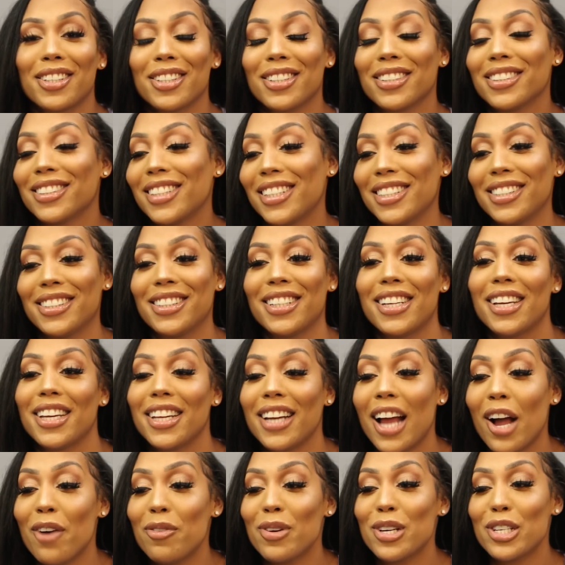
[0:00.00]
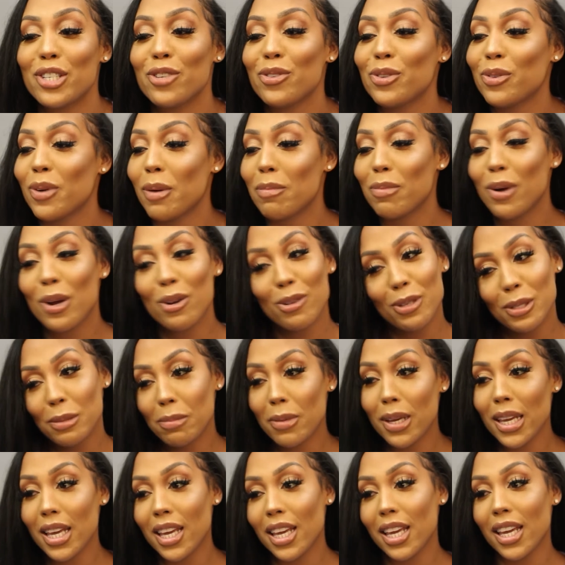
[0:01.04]
Listen, I want you to approach
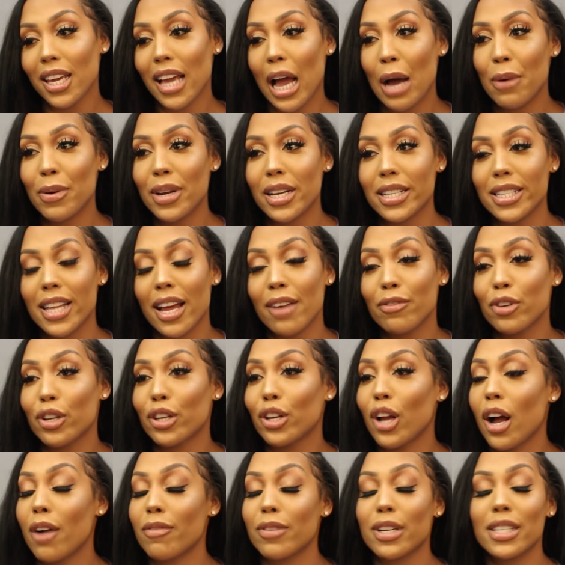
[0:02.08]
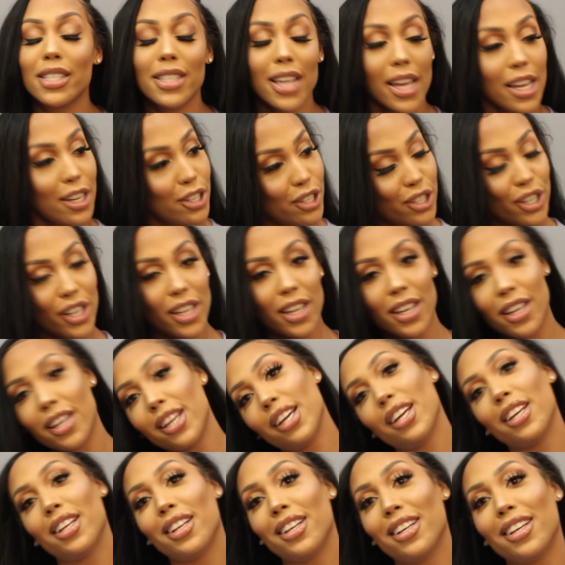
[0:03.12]
me. I want us to have a good
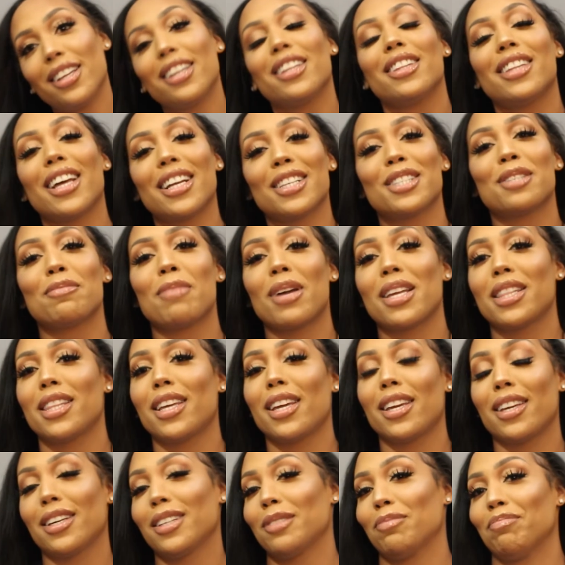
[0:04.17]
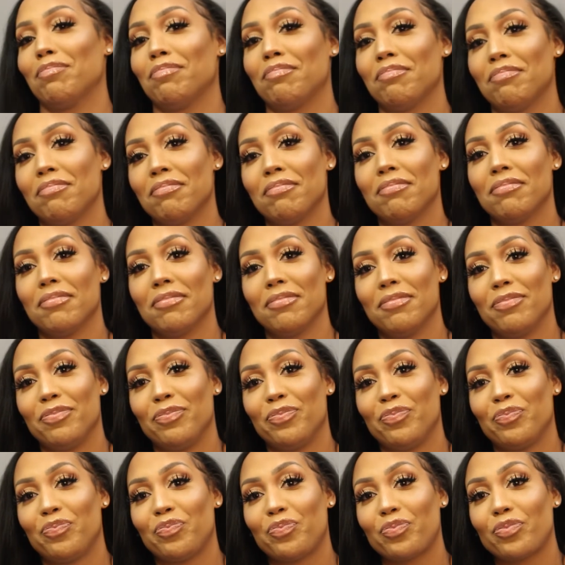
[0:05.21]
conversation. That's my thing. What if they see you,
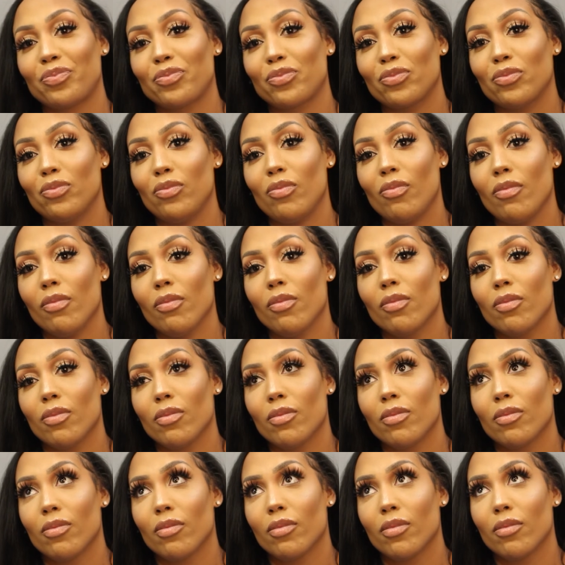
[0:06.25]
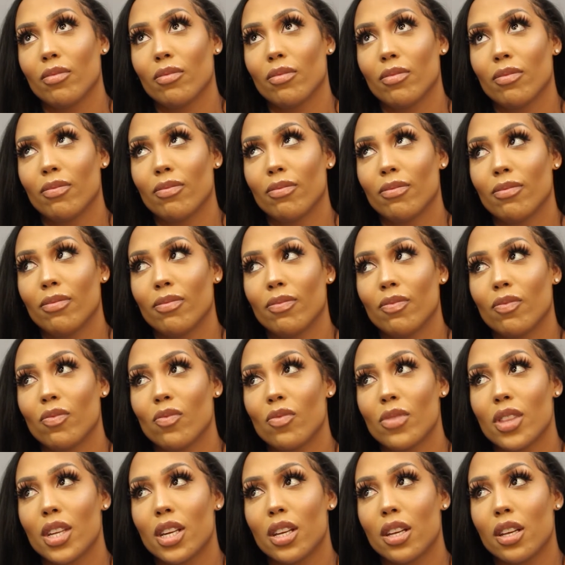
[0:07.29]
but they can't find you? See, there's a difference.
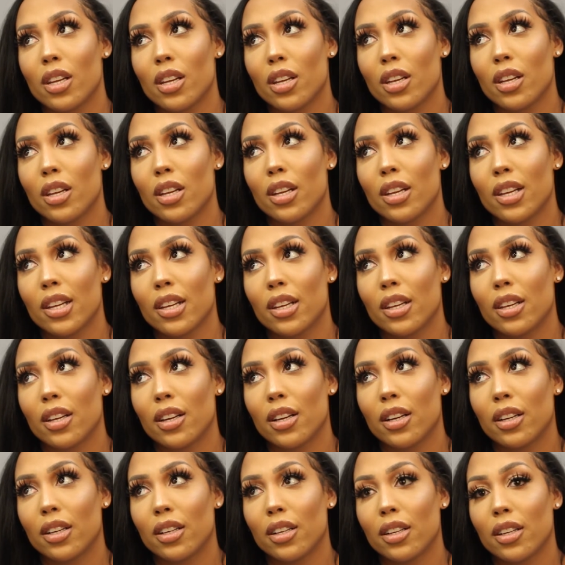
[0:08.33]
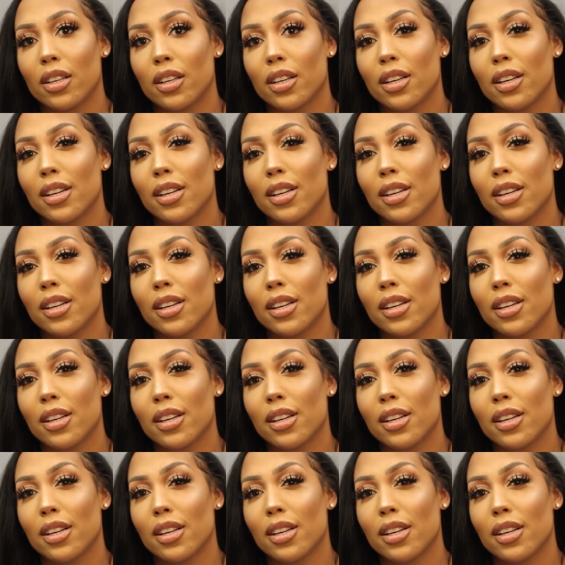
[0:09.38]
I can see you on the internet,